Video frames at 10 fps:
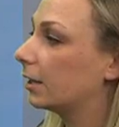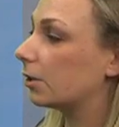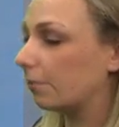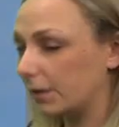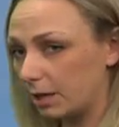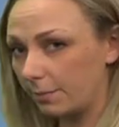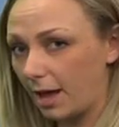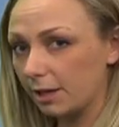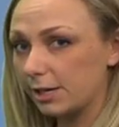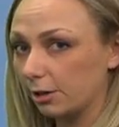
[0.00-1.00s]
Don't forget
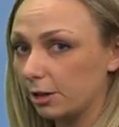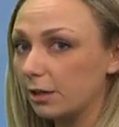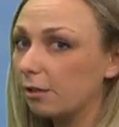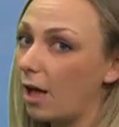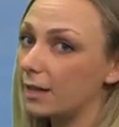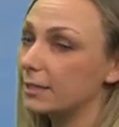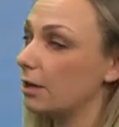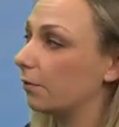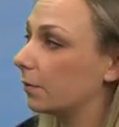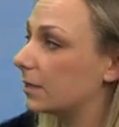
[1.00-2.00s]
about turning the clocks
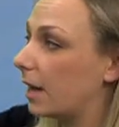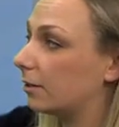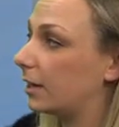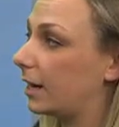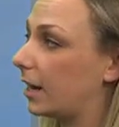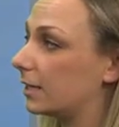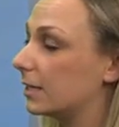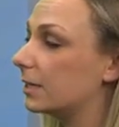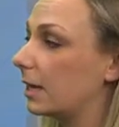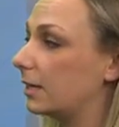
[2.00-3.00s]
though from Saturday night to
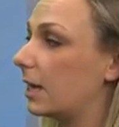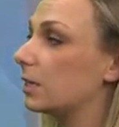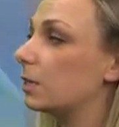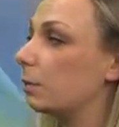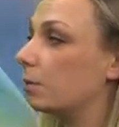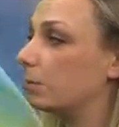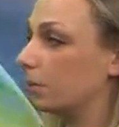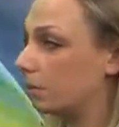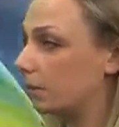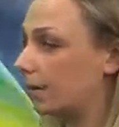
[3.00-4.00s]
Sunday. So we'll
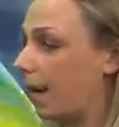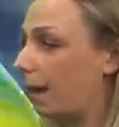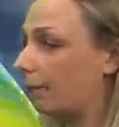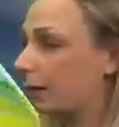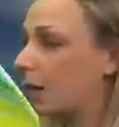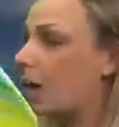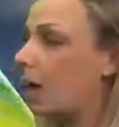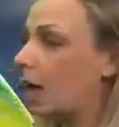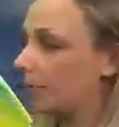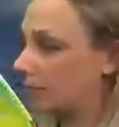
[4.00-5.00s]
lose an hour
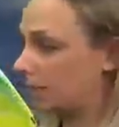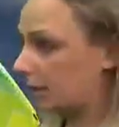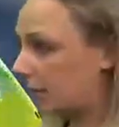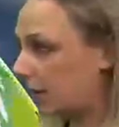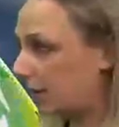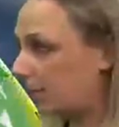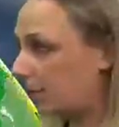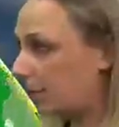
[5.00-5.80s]
of sleep.